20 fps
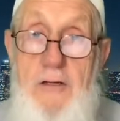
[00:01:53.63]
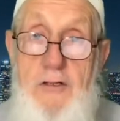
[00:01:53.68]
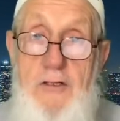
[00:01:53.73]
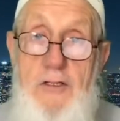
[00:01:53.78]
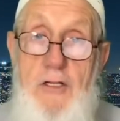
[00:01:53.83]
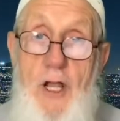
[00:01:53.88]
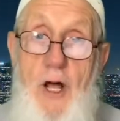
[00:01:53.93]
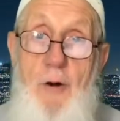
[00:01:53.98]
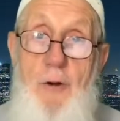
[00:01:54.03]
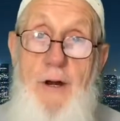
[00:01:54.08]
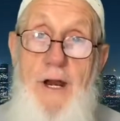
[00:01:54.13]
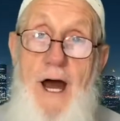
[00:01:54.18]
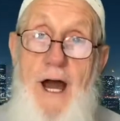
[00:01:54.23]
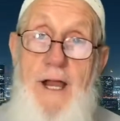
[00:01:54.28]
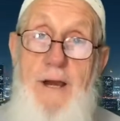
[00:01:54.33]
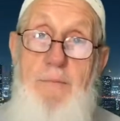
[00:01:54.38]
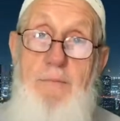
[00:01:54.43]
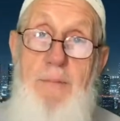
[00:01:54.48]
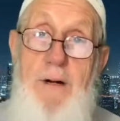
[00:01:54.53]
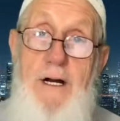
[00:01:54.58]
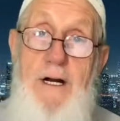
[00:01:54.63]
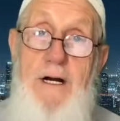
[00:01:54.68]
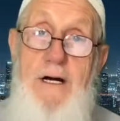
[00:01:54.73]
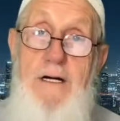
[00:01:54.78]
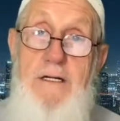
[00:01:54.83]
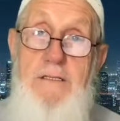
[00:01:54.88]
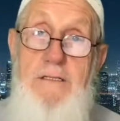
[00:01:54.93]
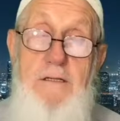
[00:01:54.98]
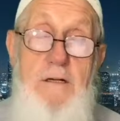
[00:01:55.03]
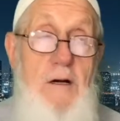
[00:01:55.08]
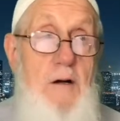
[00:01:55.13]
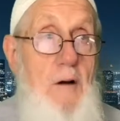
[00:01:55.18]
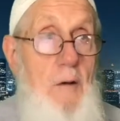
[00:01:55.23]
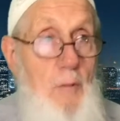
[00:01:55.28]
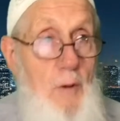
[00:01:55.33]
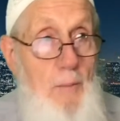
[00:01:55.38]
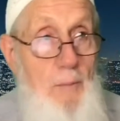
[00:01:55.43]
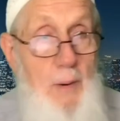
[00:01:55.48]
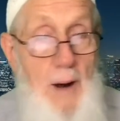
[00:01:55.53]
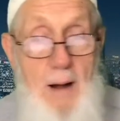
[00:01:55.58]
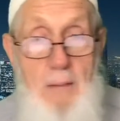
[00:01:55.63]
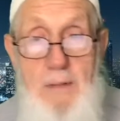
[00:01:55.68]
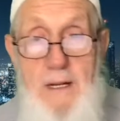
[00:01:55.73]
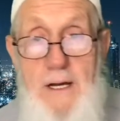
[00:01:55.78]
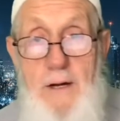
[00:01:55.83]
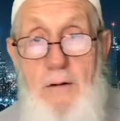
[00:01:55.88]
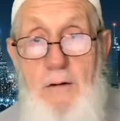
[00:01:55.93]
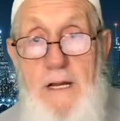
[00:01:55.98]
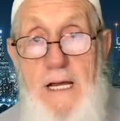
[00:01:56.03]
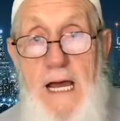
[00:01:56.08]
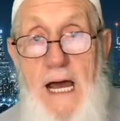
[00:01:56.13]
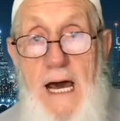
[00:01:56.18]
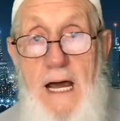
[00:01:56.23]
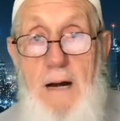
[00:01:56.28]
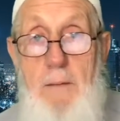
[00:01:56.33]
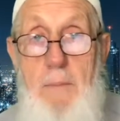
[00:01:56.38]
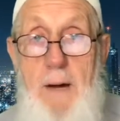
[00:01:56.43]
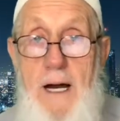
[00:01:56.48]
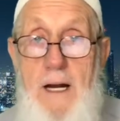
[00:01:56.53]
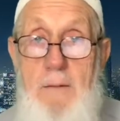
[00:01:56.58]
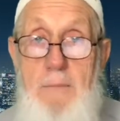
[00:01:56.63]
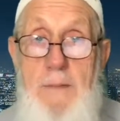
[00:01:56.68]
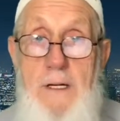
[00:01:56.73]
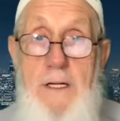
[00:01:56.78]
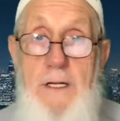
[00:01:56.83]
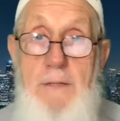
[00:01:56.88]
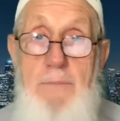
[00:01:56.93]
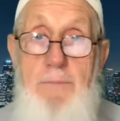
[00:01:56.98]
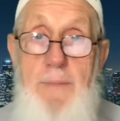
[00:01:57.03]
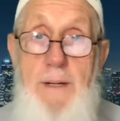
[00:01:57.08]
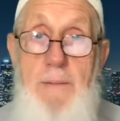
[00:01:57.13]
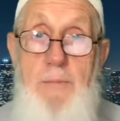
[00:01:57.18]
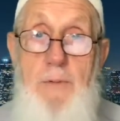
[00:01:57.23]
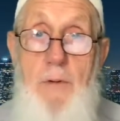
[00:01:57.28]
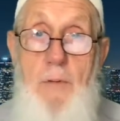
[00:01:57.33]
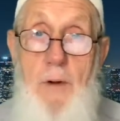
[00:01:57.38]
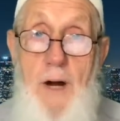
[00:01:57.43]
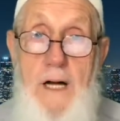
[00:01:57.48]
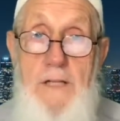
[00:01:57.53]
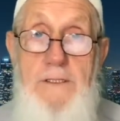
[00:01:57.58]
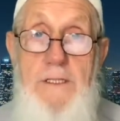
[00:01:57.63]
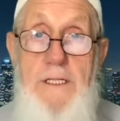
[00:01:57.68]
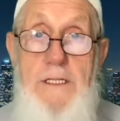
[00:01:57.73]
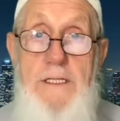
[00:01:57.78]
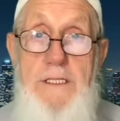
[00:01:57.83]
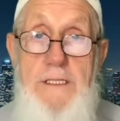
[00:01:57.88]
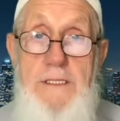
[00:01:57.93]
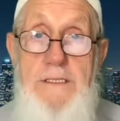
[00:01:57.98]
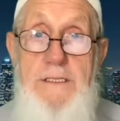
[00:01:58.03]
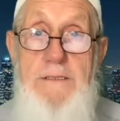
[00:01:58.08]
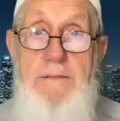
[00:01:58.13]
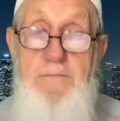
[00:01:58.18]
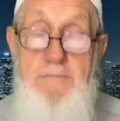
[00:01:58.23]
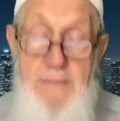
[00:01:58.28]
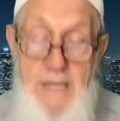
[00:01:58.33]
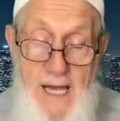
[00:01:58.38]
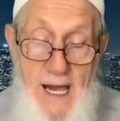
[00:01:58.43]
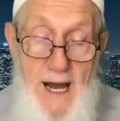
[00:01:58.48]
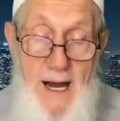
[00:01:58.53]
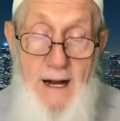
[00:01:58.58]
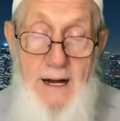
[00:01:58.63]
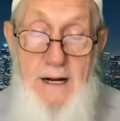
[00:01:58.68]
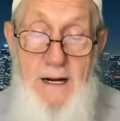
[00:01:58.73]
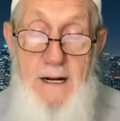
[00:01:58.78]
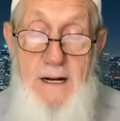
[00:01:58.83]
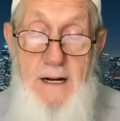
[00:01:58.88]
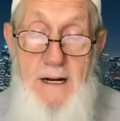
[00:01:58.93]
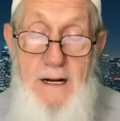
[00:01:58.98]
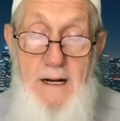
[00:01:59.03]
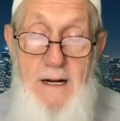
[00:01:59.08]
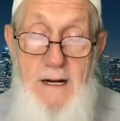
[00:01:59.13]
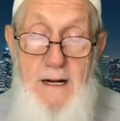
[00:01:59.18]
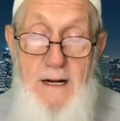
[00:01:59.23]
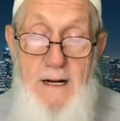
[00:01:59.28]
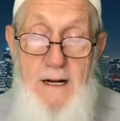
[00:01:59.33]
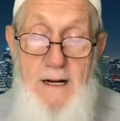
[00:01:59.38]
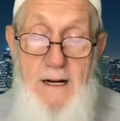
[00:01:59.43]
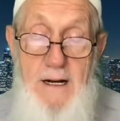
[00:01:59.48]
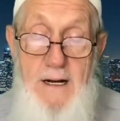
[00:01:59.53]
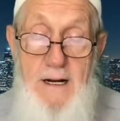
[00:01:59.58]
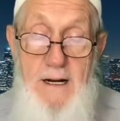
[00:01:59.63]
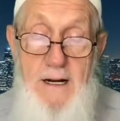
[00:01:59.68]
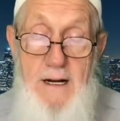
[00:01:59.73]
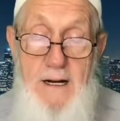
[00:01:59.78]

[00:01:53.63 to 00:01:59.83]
night because we probably only had about 1 million people watching this. Yeah, on the social media